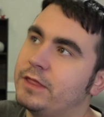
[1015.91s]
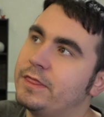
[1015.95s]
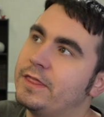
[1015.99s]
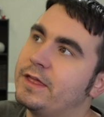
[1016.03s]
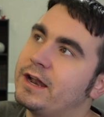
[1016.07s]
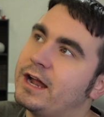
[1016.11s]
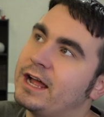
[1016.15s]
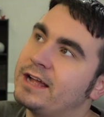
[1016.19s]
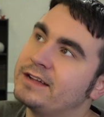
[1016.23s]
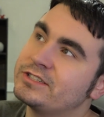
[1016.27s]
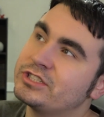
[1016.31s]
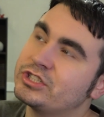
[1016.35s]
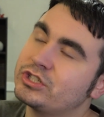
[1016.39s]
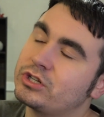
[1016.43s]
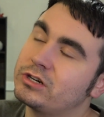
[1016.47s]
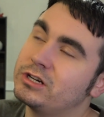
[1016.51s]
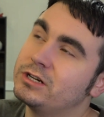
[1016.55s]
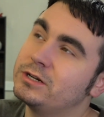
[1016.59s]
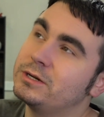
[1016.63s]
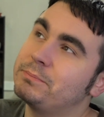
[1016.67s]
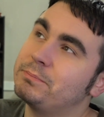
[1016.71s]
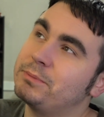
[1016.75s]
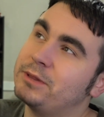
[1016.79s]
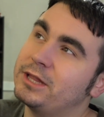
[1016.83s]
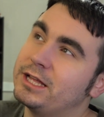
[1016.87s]
I started
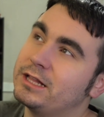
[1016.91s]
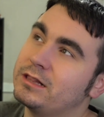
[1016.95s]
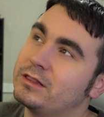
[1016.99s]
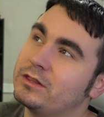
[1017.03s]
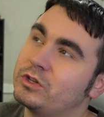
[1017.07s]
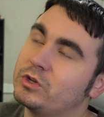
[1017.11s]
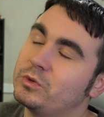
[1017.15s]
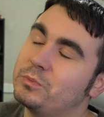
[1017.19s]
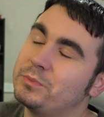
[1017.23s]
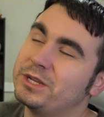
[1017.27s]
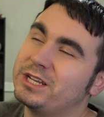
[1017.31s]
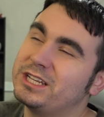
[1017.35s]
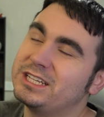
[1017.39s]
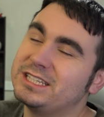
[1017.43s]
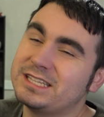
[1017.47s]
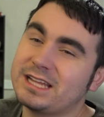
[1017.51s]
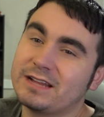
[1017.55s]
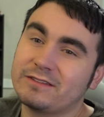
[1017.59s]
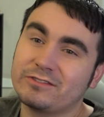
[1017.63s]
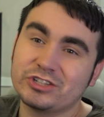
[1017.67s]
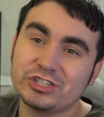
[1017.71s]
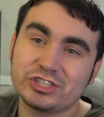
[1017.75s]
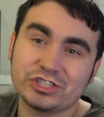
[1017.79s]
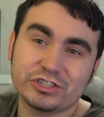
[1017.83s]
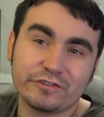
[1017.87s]
to play a little bit of
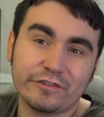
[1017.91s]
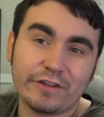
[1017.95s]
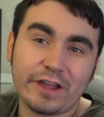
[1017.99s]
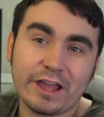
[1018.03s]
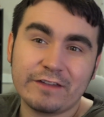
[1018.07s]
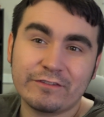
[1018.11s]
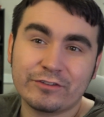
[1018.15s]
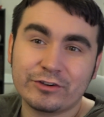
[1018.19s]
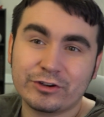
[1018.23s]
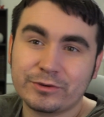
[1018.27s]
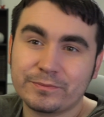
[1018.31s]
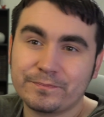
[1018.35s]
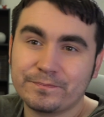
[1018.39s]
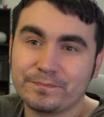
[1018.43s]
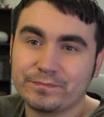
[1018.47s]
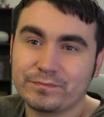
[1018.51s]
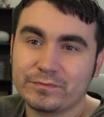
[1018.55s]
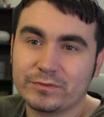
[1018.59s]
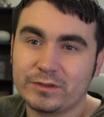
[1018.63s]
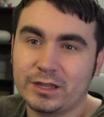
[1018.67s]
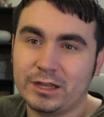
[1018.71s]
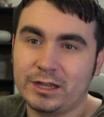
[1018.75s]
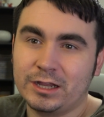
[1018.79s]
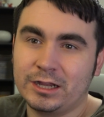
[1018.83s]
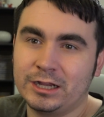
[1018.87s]
Devil Survivor.
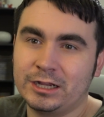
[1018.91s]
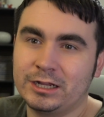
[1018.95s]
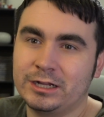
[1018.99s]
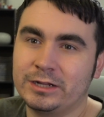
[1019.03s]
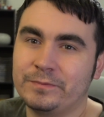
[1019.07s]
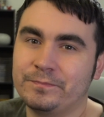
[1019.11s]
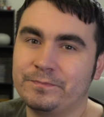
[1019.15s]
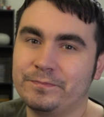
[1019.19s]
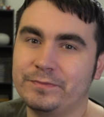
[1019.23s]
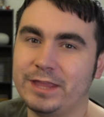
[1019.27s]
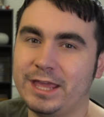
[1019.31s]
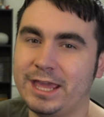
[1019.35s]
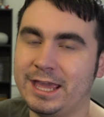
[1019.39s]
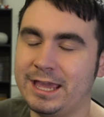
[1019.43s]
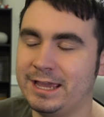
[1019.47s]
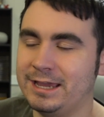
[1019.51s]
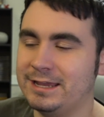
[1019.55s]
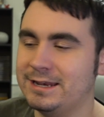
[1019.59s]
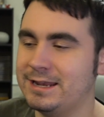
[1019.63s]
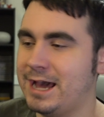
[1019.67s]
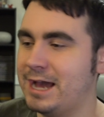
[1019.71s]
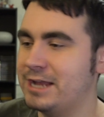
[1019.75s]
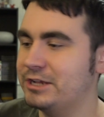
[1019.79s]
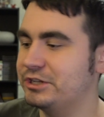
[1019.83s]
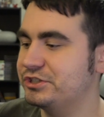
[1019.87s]
And
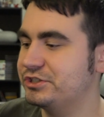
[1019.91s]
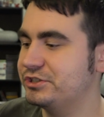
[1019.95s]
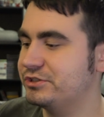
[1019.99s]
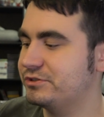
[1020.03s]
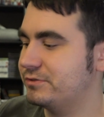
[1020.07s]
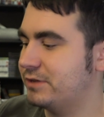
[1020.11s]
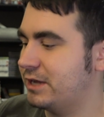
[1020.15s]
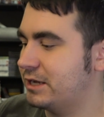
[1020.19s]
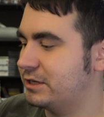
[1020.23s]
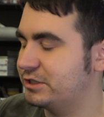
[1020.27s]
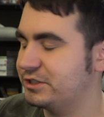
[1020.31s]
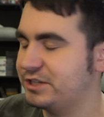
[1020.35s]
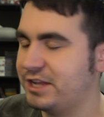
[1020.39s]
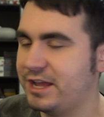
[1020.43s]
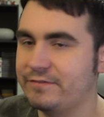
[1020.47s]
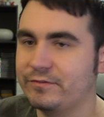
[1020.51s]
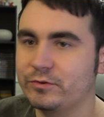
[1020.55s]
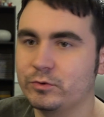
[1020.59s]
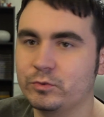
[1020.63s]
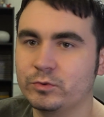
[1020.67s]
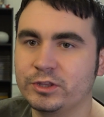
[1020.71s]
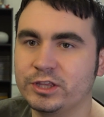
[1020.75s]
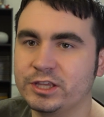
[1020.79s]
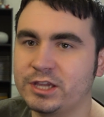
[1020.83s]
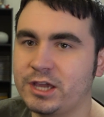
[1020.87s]
I just haven't
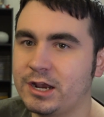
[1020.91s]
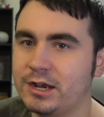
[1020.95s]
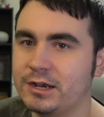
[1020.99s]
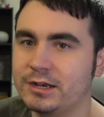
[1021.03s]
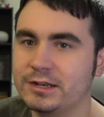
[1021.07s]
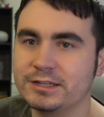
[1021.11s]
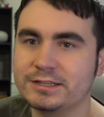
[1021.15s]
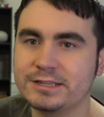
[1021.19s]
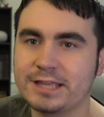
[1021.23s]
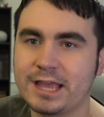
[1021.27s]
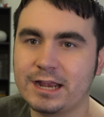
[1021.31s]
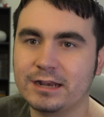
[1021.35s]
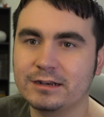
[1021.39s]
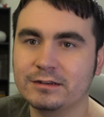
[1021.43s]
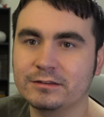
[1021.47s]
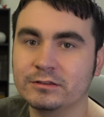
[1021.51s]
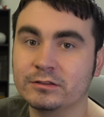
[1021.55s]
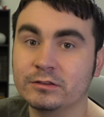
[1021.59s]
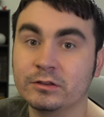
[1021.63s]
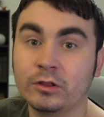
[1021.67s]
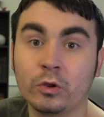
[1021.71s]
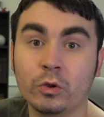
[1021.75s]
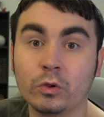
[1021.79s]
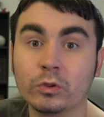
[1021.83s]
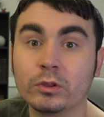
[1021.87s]
really gotten into
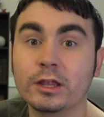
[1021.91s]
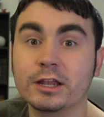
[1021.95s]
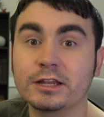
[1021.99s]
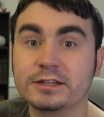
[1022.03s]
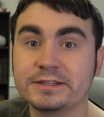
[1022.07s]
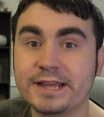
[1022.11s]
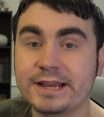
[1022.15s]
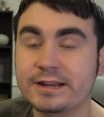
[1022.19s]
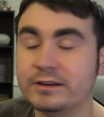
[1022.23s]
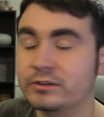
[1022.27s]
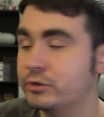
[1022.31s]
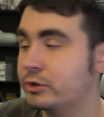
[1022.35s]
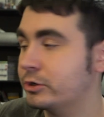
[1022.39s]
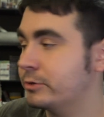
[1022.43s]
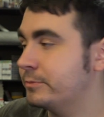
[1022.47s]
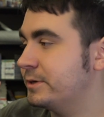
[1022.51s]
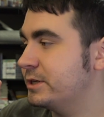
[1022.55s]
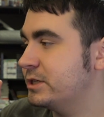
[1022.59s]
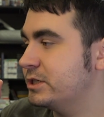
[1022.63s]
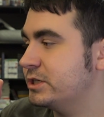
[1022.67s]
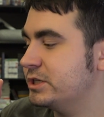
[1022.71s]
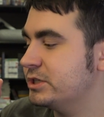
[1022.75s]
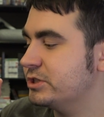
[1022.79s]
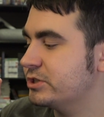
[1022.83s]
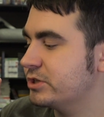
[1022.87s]
a whole lot of tactical
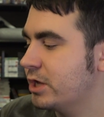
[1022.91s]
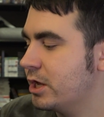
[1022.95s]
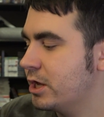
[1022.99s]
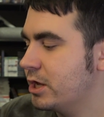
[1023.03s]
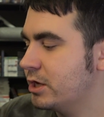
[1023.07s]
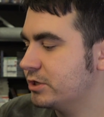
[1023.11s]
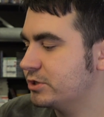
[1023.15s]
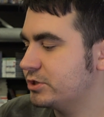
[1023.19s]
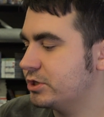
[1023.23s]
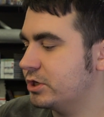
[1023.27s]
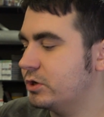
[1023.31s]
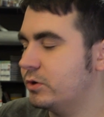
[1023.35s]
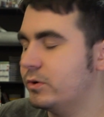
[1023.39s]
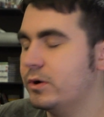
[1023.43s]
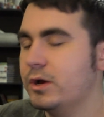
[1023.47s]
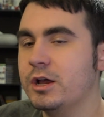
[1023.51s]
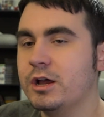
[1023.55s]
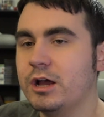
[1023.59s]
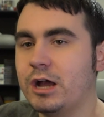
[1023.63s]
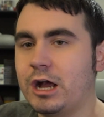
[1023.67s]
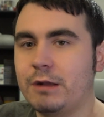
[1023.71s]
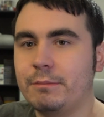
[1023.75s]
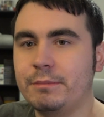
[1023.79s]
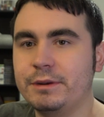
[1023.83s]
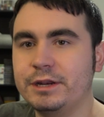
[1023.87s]
RPGs. So
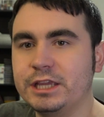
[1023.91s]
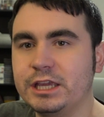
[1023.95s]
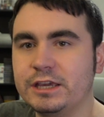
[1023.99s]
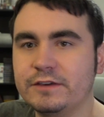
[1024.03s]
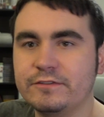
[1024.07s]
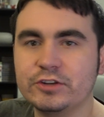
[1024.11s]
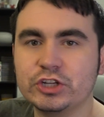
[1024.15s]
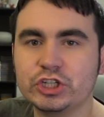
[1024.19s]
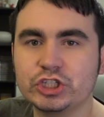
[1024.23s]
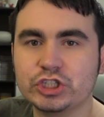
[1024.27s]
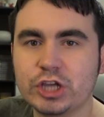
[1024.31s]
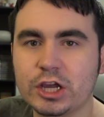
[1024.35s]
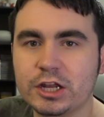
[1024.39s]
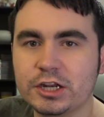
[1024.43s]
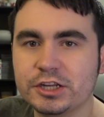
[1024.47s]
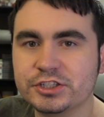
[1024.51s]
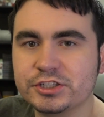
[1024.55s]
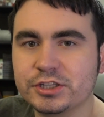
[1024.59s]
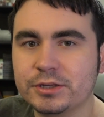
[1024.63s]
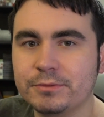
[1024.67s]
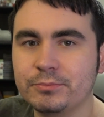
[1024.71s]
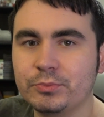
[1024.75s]
I'm gonna give it a shot at some